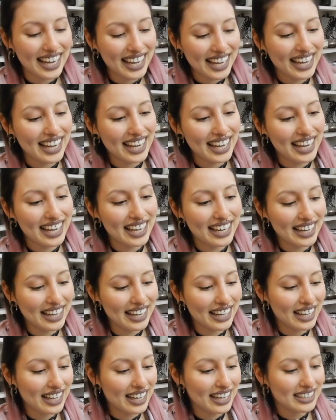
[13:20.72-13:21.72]

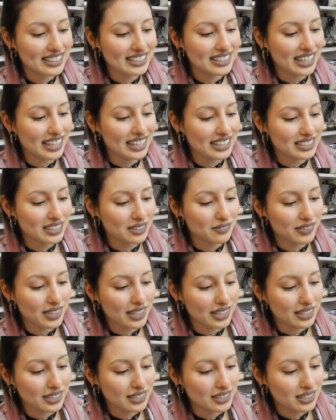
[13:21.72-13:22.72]
And the last item
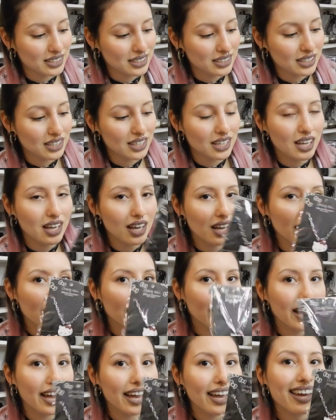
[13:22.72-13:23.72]
is
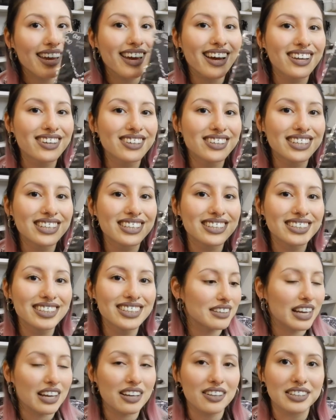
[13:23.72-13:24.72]
a Hello
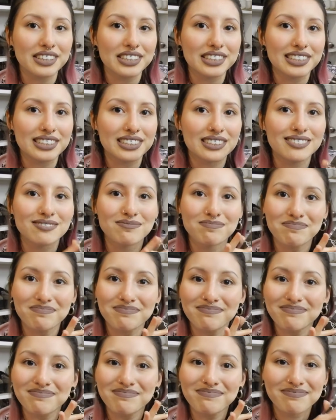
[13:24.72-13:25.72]
Kitty
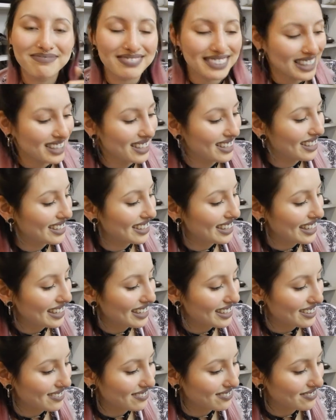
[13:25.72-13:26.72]
necklace.
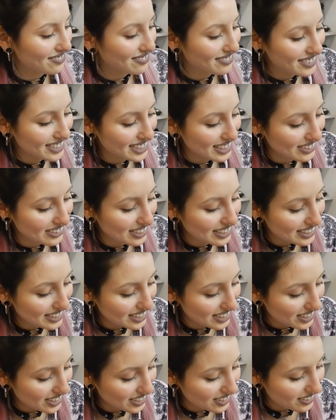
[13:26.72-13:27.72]
Yeah, so
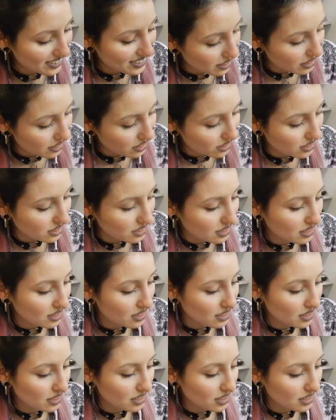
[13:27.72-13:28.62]
this year looks